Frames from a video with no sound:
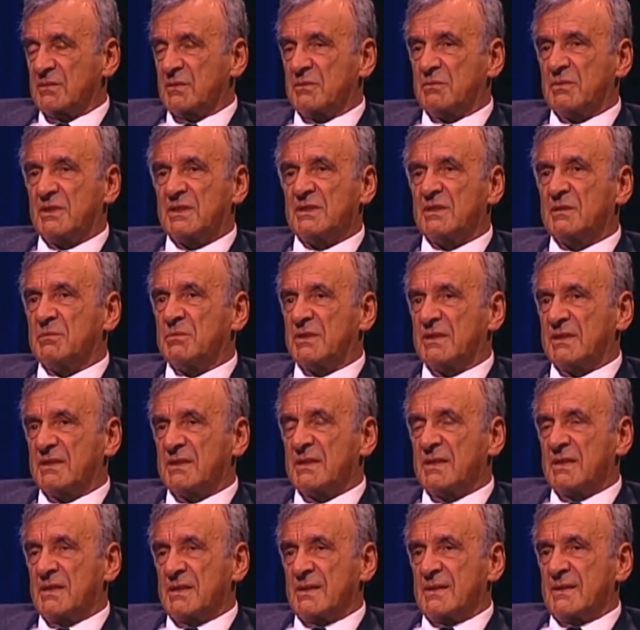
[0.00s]
my mother, but
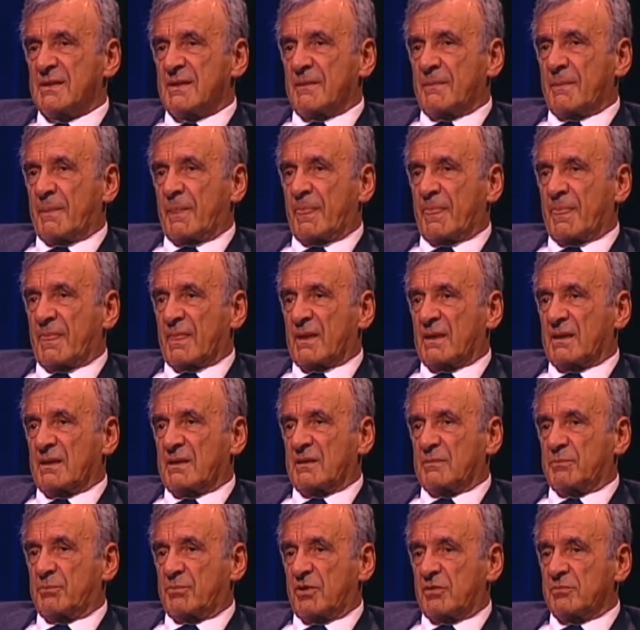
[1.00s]

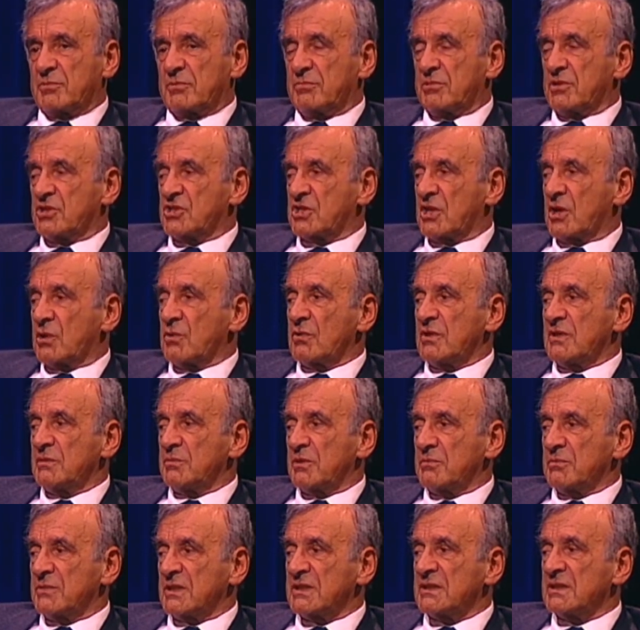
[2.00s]
probably Shaul
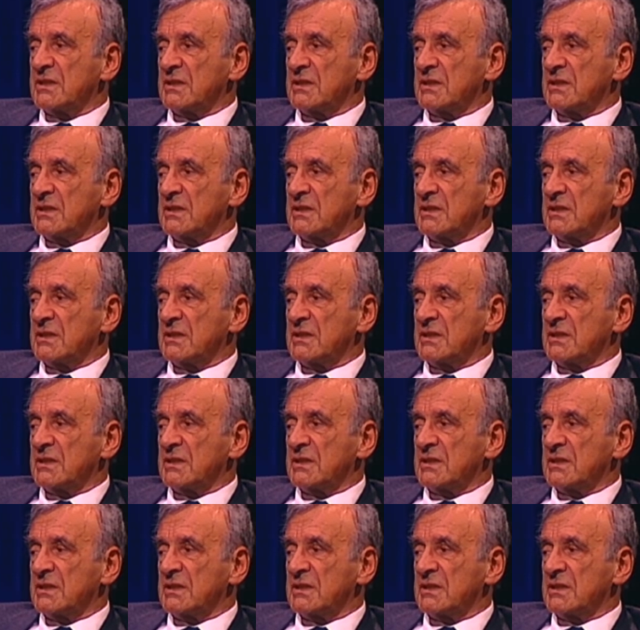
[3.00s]
Lieberman.